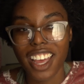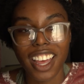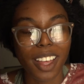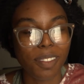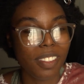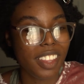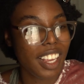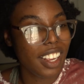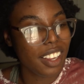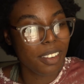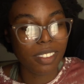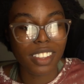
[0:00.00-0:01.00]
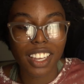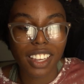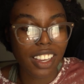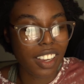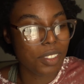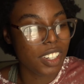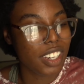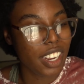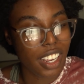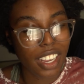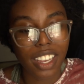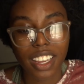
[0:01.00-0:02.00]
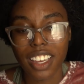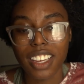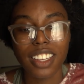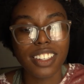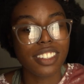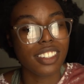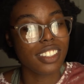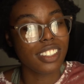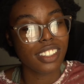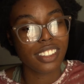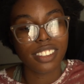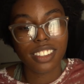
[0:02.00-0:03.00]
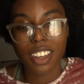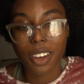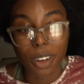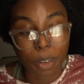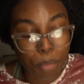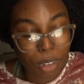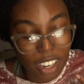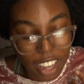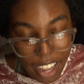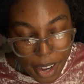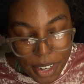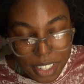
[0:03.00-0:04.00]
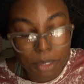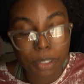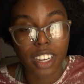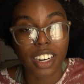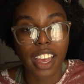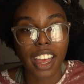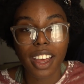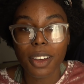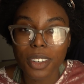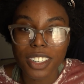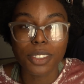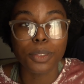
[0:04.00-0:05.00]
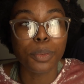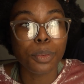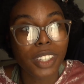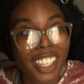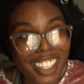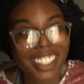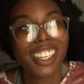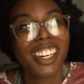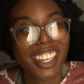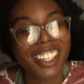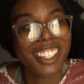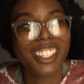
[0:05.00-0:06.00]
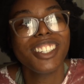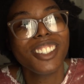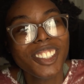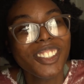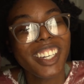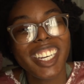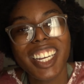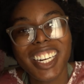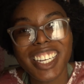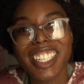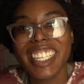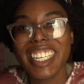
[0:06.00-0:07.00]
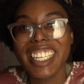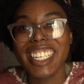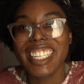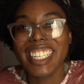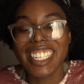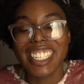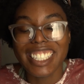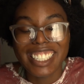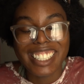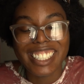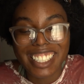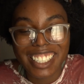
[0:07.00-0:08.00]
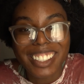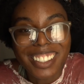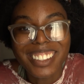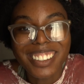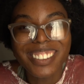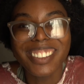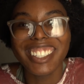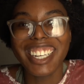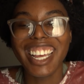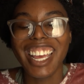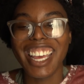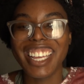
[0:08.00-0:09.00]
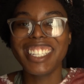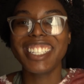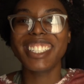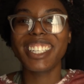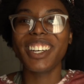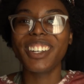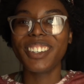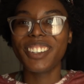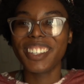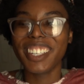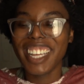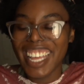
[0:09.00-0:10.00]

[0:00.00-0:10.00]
I'm thinking, I'm thinking every day, just oh, hours upon hours. What can I do? What can I do? And so